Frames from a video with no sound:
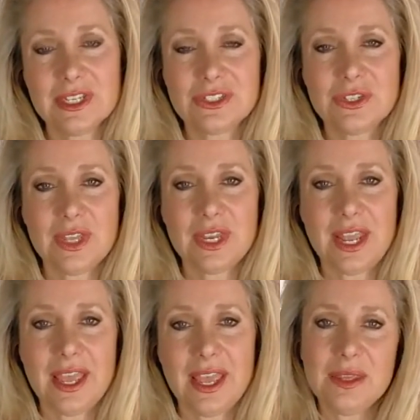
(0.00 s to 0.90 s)
so that
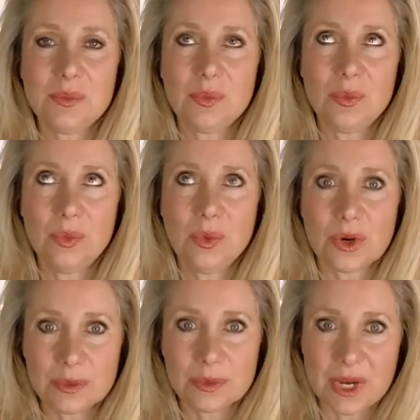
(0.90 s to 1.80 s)
any
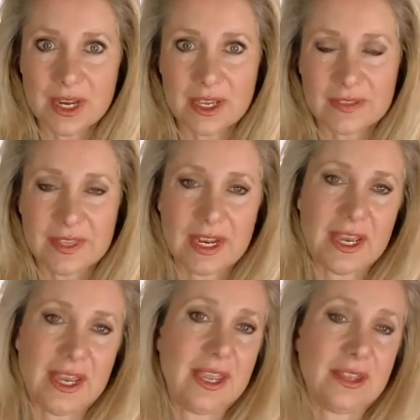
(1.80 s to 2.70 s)
work product that
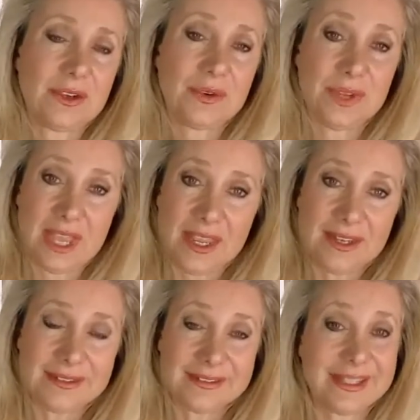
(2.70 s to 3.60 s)
I create,